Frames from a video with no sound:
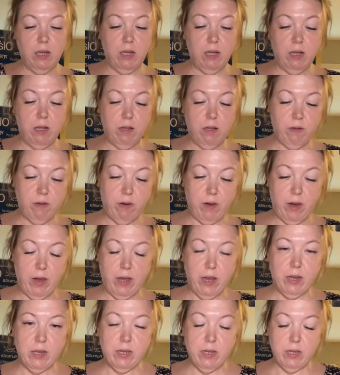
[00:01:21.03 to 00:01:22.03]

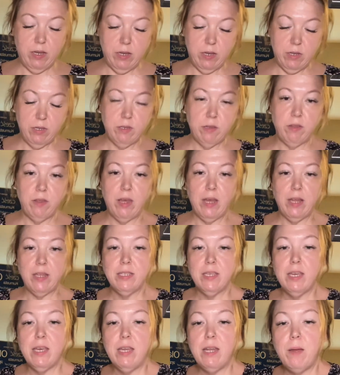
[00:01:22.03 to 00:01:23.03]
Alright, so that's
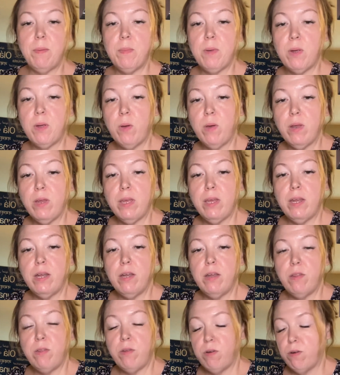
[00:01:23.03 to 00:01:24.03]
in. I'm gonna go ahead and get
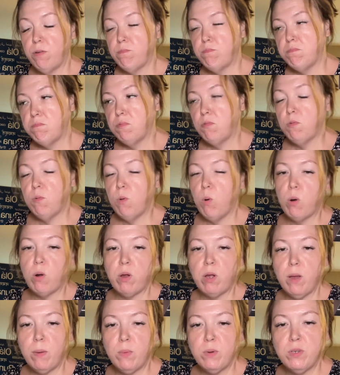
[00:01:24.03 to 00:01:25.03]
another quarter
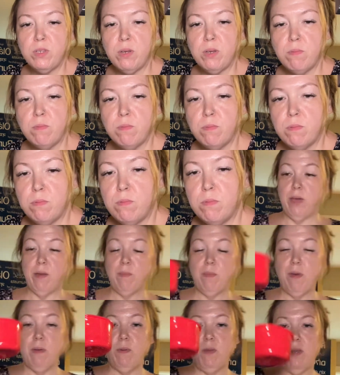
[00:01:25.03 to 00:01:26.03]
cup or so. Okay,
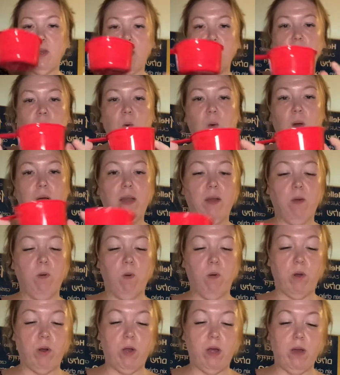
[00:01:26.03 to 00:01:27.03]
maybe not quite a
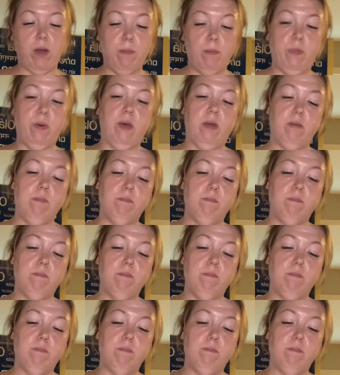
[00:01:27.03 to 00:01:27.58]
quarter cup, but